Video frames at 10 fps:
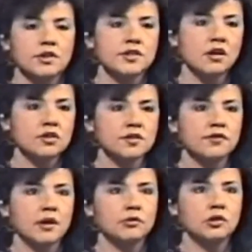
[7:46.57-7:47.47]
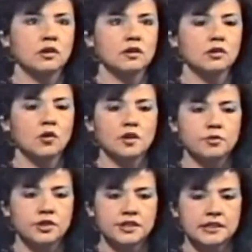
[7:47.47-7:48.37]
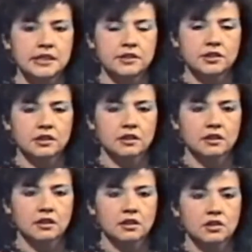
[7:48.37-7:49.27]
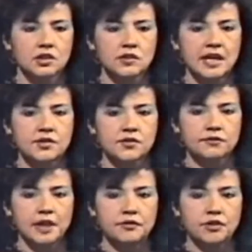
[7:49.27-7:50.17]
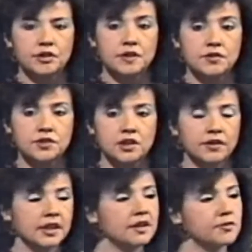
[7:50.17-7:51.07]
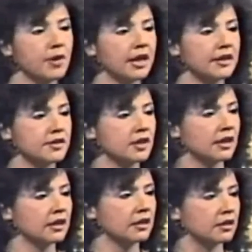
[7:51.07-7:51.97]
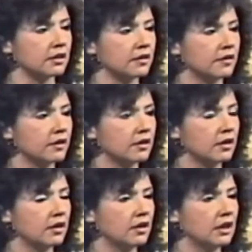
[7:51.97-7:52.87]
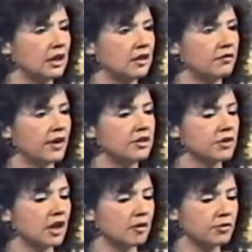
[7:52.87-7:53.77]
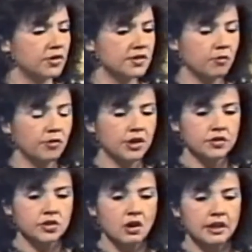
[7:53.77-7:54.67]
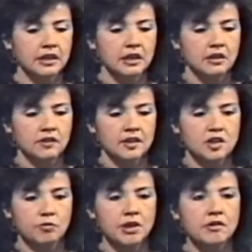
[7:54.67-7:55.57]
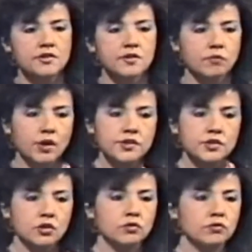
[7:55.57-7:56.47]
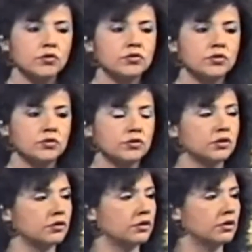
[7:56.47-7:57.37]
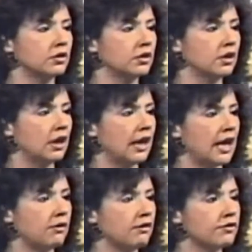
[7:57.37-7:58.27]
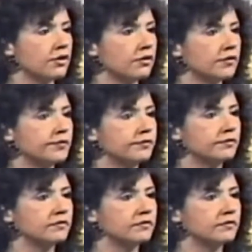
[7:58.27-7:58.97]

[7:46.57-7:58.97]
results from Lord Buddha's teaching. 2,500 years ago, and yet his body is not here. In Vajrayana Buddhism, we are taught that the appearance of one's own root guru, however